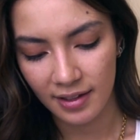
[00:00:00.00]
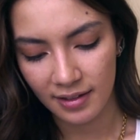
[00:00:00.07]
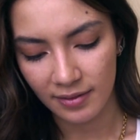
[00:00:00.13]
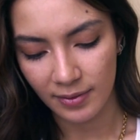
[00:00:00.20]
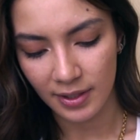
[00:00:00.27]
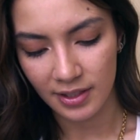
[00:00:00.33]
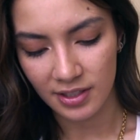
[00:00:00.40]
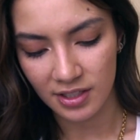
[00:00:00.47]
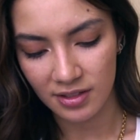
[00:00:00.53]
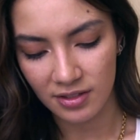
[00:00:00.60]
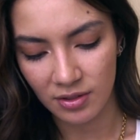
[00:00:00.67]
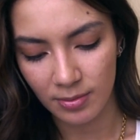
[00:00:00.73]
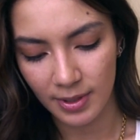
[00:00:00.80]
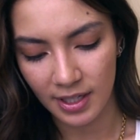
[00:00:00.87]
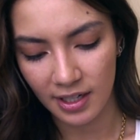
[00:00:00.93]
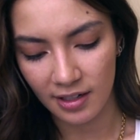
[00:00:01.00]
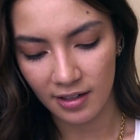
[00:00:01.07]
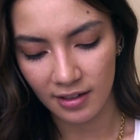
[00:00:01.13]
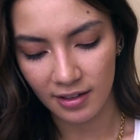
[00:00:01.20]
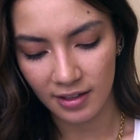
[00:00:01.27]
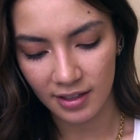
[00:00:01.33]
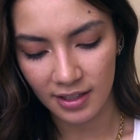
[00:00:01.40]
we can just zoom in here to
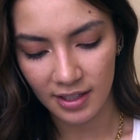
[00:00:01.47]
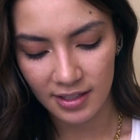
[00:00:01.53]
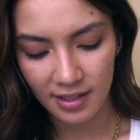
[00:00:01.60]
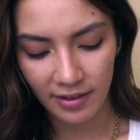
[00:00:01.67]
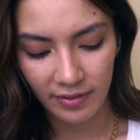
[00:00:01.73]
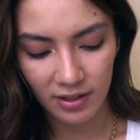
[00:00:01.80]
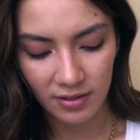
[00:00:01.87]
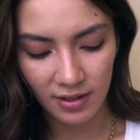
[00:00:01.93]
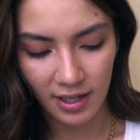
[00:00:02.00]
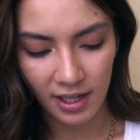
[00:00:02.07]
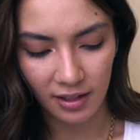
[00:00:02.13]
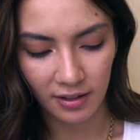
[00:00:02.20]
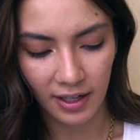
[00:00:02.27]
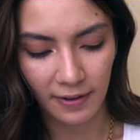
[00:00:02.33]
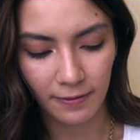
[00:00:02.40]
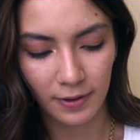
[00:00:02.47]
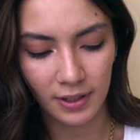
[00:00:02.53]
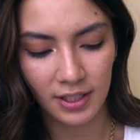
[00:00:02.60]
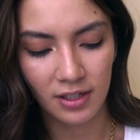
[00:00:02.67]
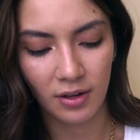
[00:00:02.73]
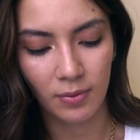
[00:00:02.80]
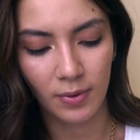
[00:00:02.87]
look at this. If there's a color I
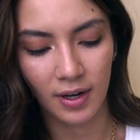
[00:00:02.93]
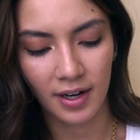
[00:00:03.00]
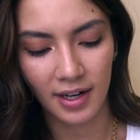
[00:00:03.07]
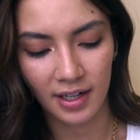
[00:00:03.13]
fully don't want,